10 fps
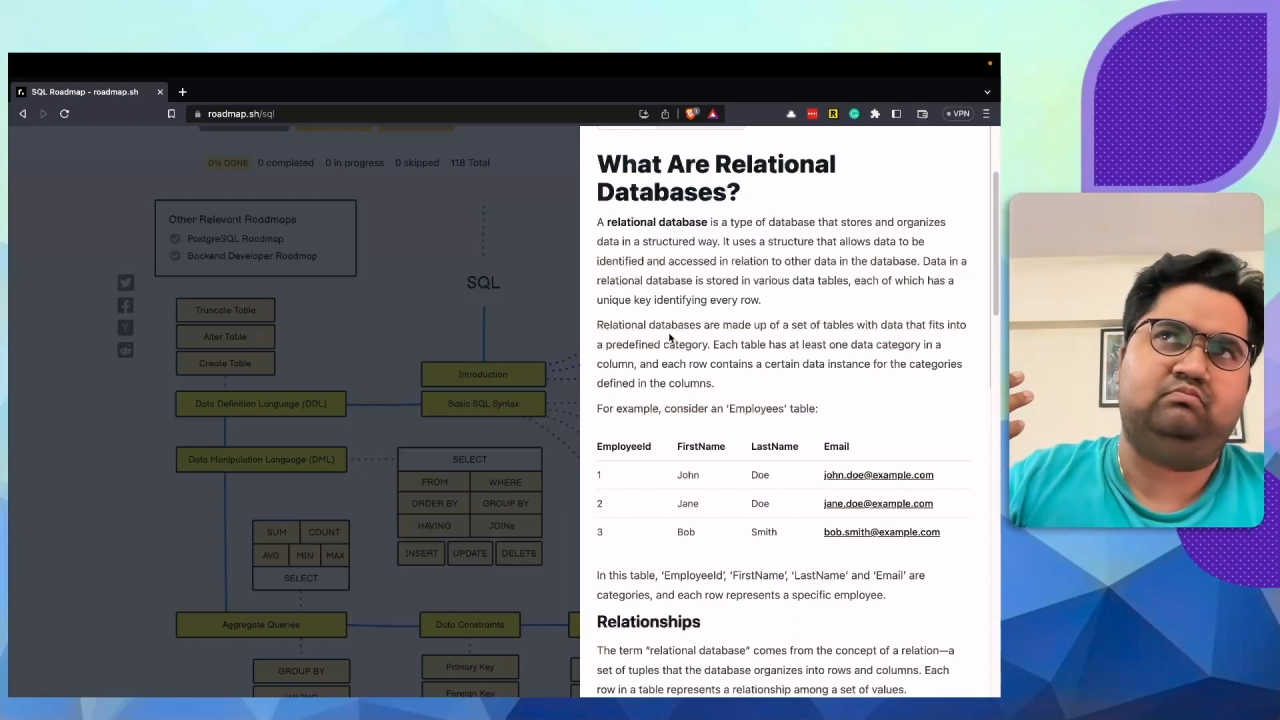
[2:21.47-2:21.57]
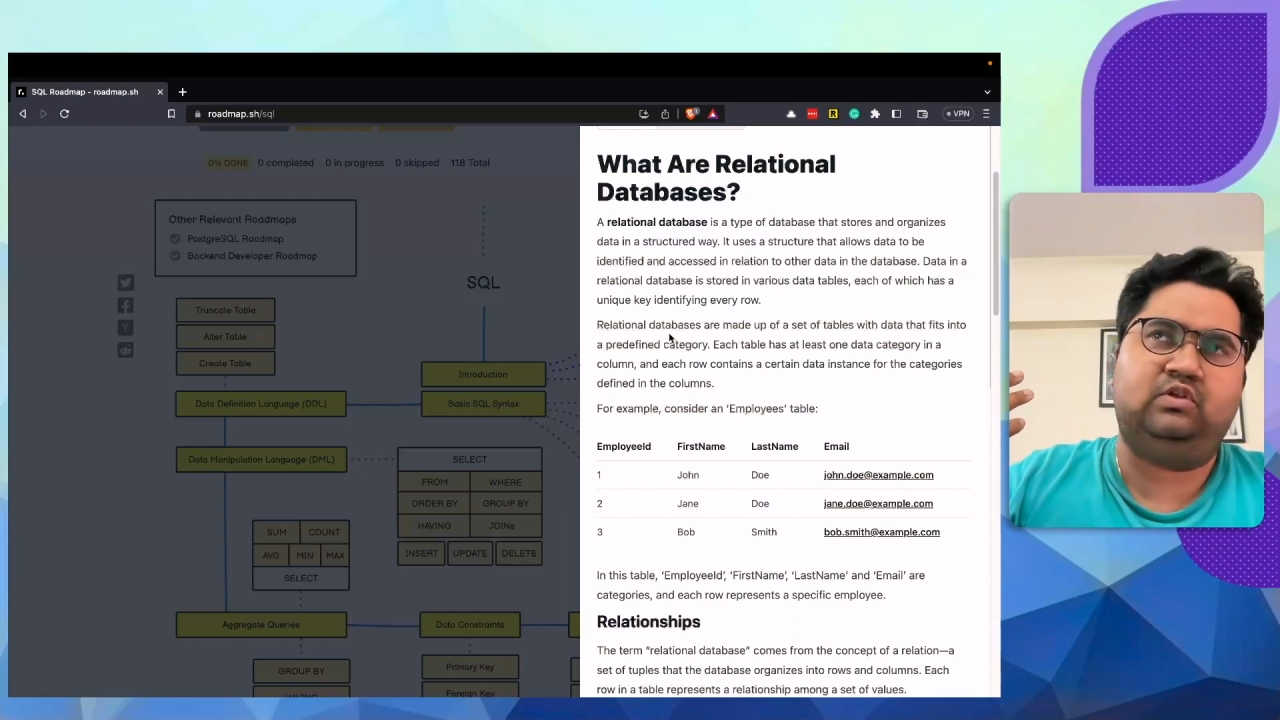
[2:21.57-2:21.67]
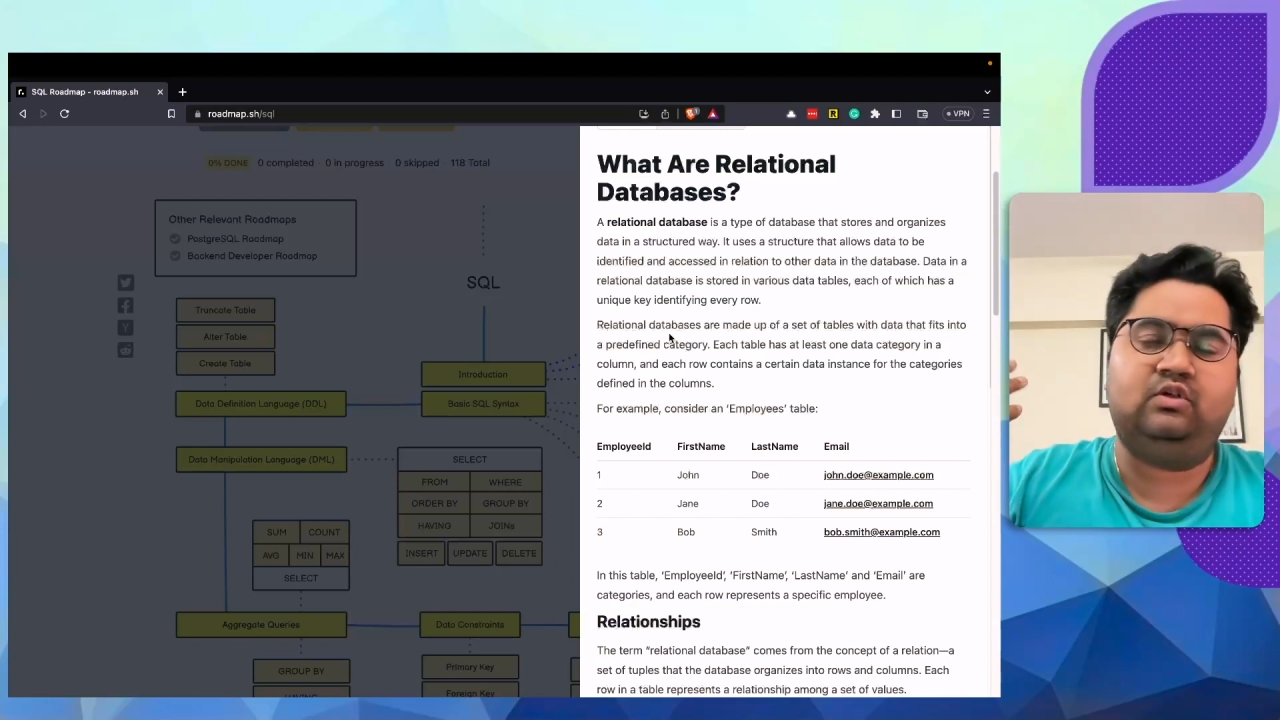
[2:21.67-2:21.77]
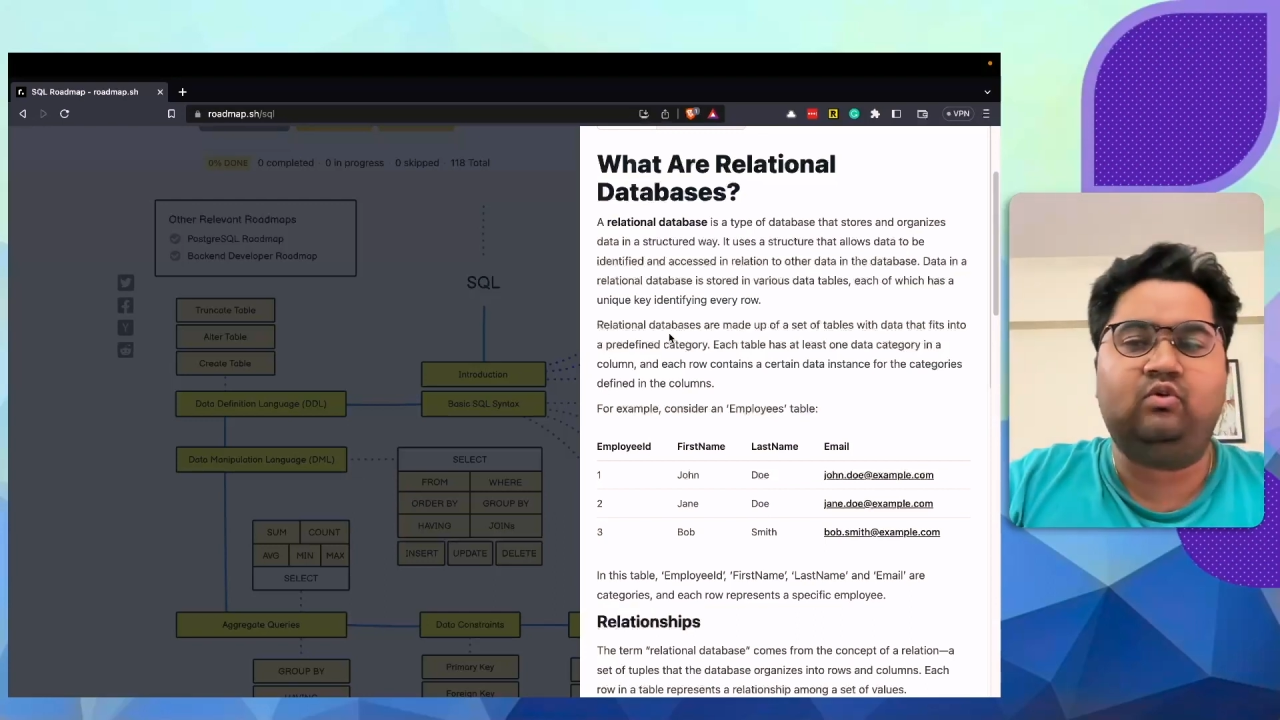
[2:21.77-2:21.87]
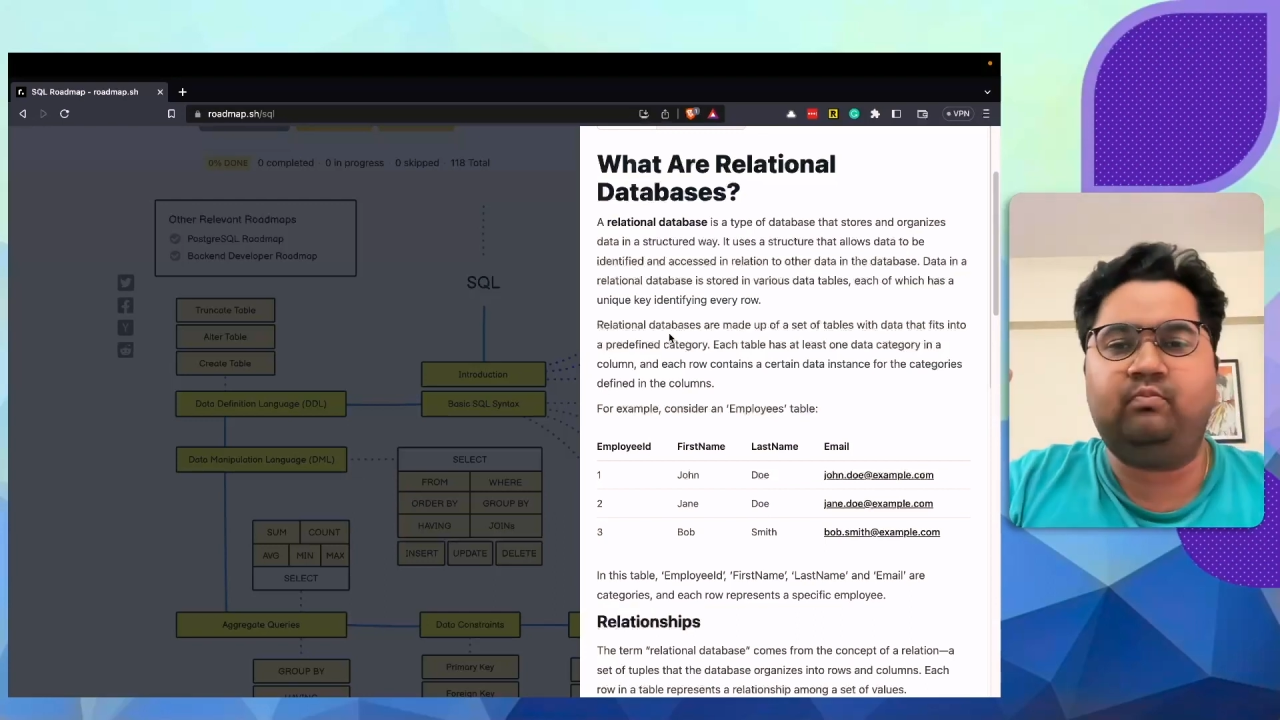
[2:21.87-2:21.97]

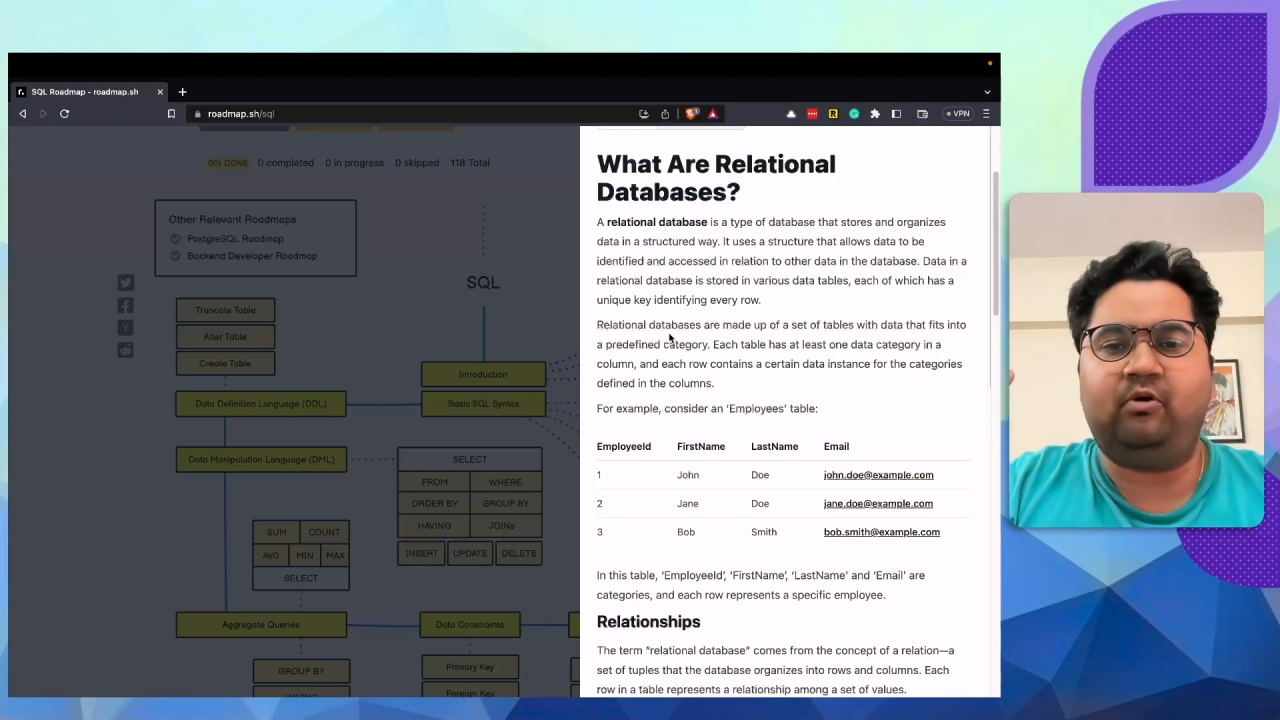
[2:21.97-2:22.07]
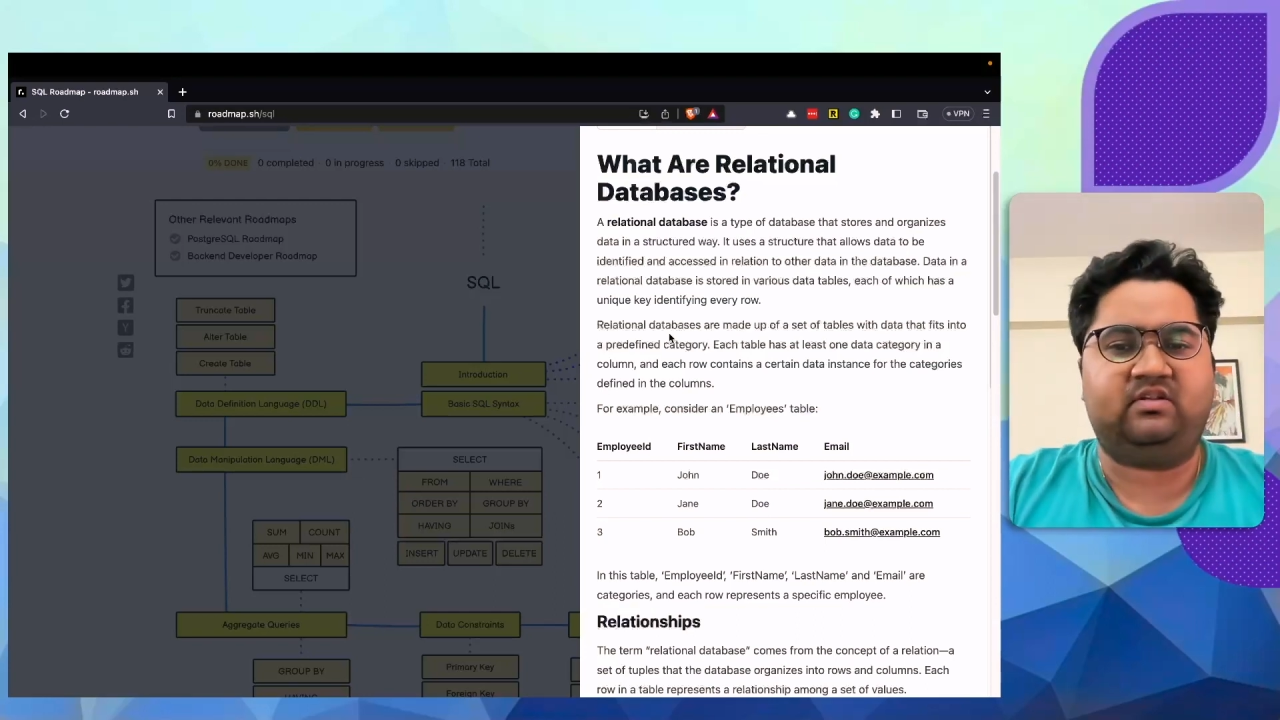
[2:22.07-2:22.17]
group or